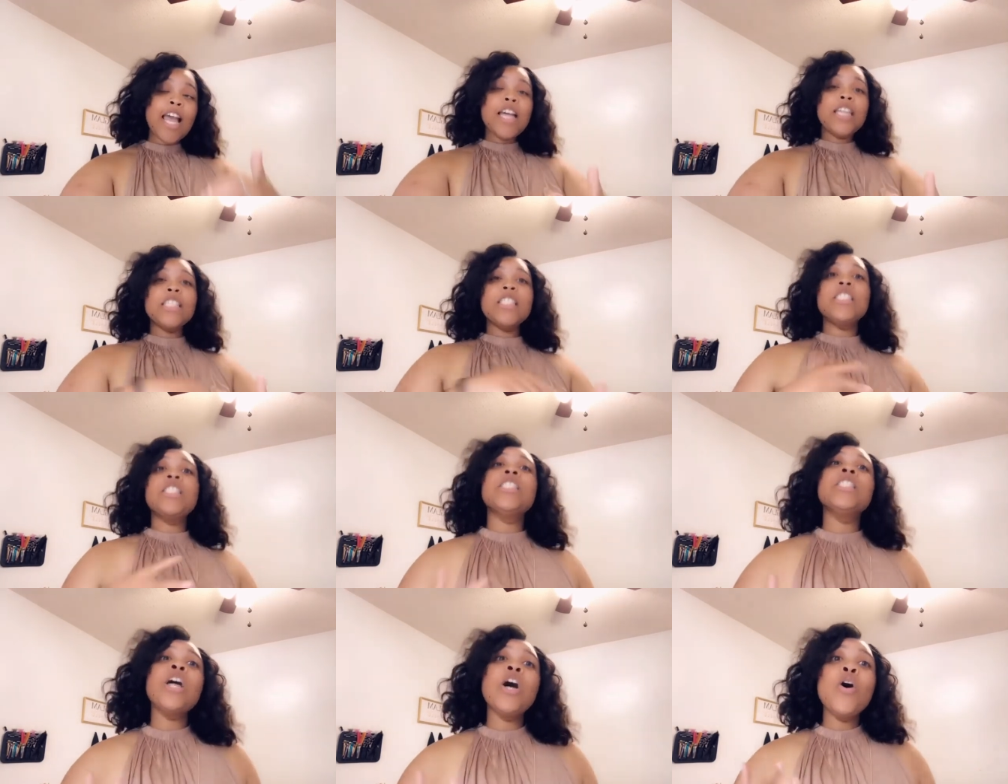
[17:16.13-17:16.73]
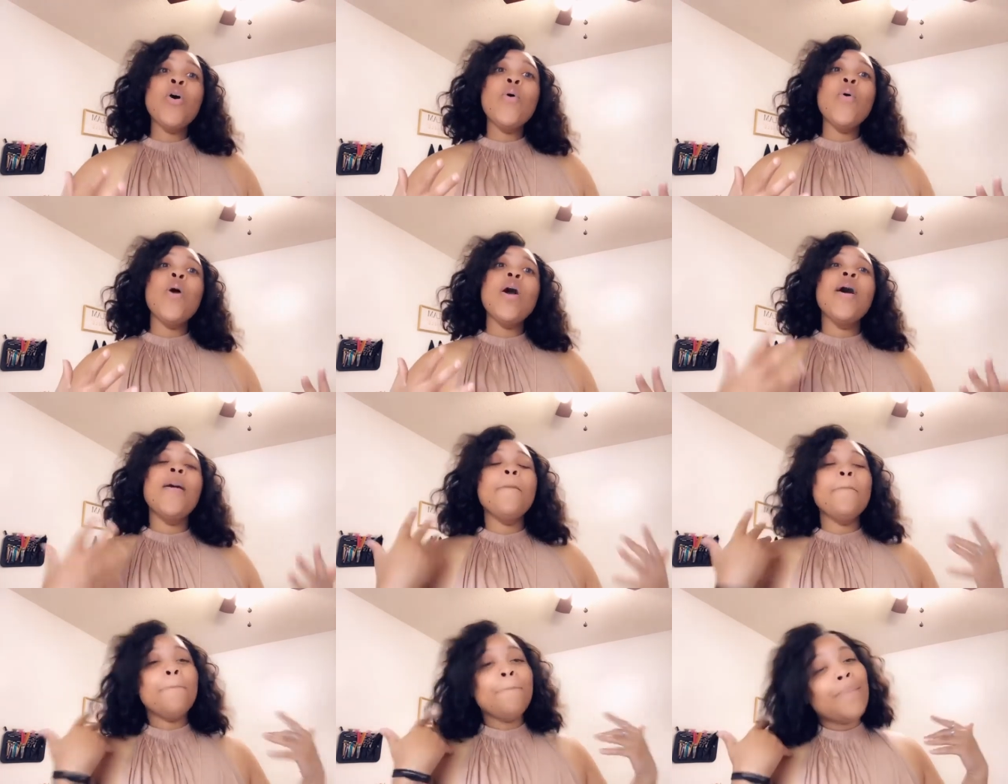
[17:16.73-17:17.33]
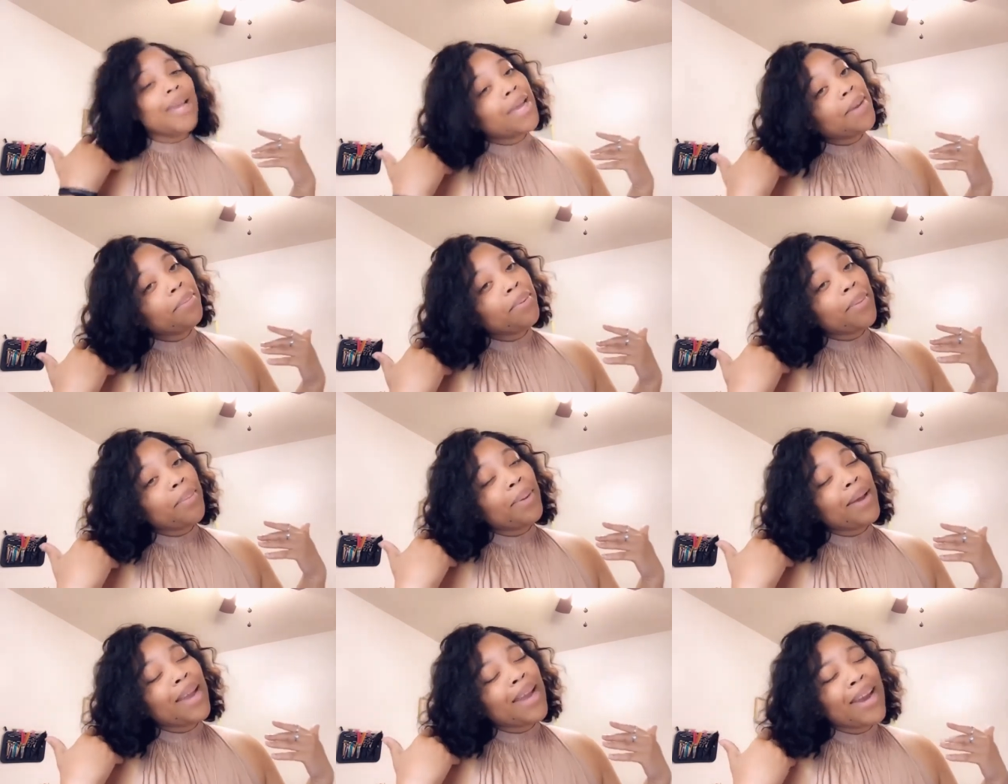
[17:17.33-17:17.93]
So be
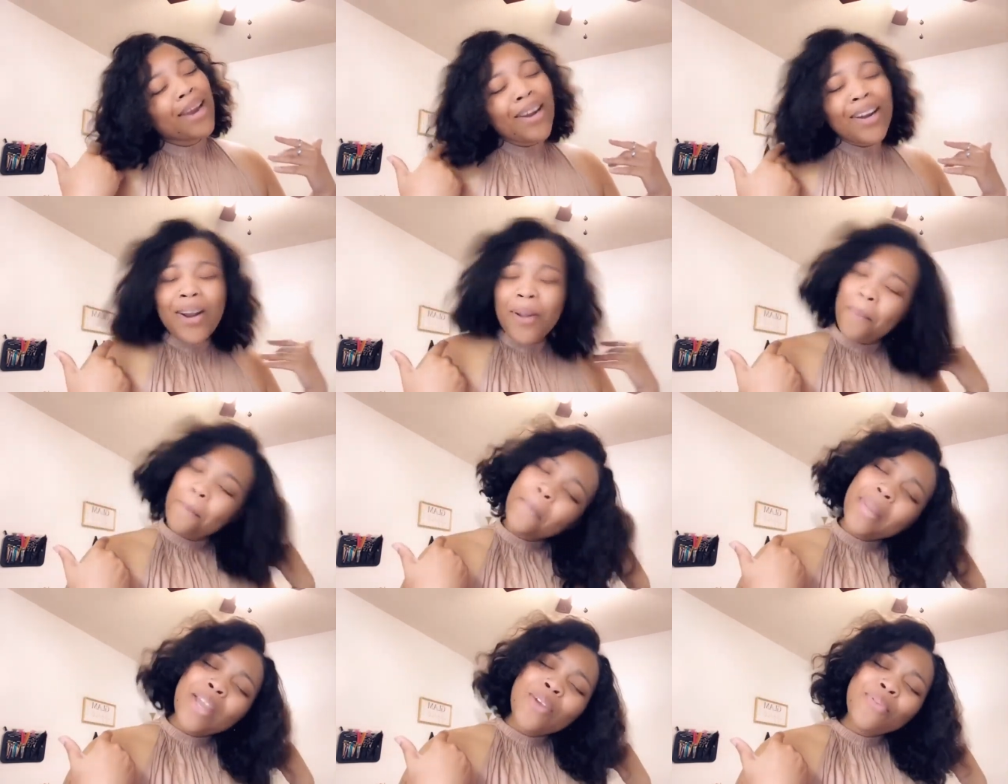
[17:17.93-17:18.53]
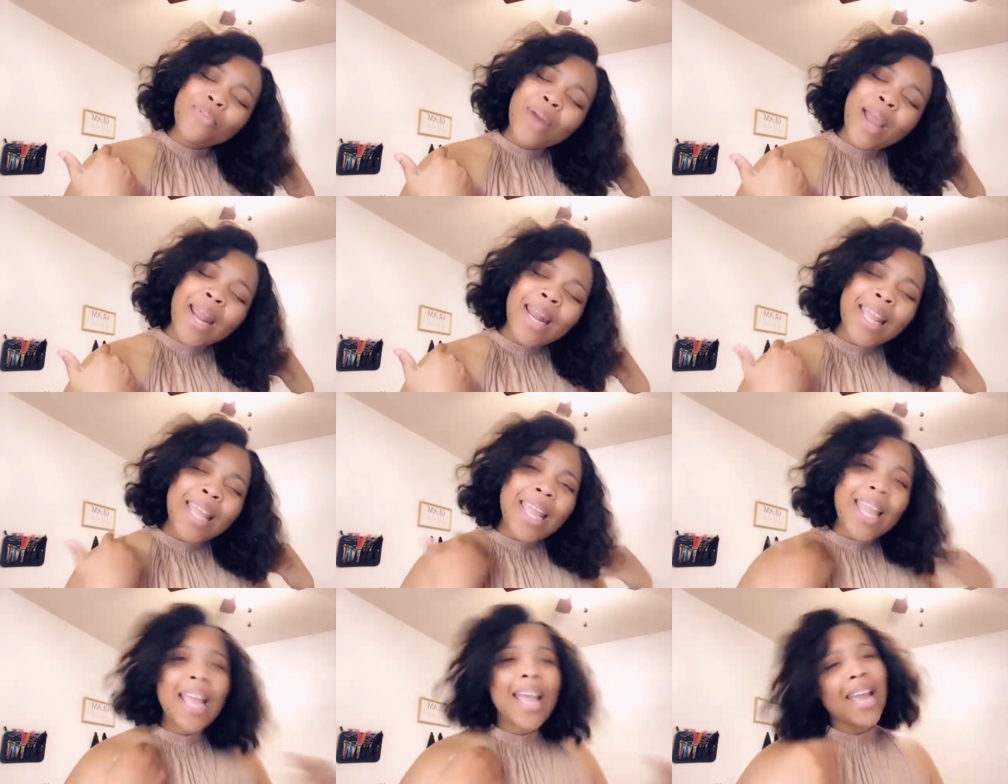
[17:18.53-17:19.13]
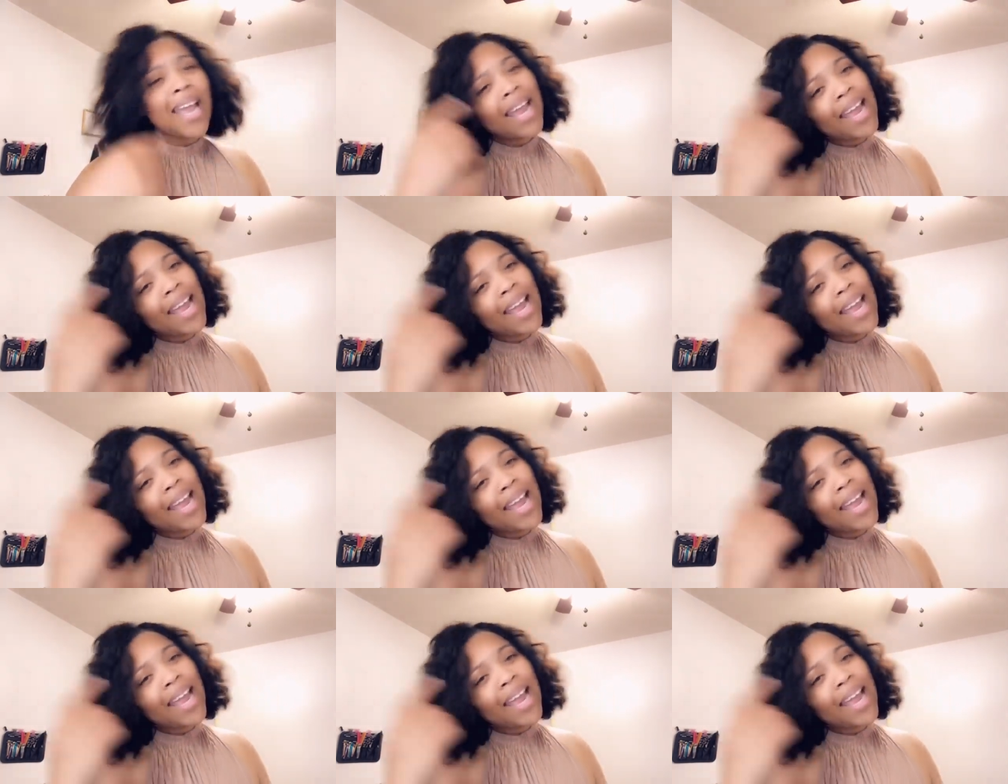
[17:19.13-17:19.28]
prepared, be ready,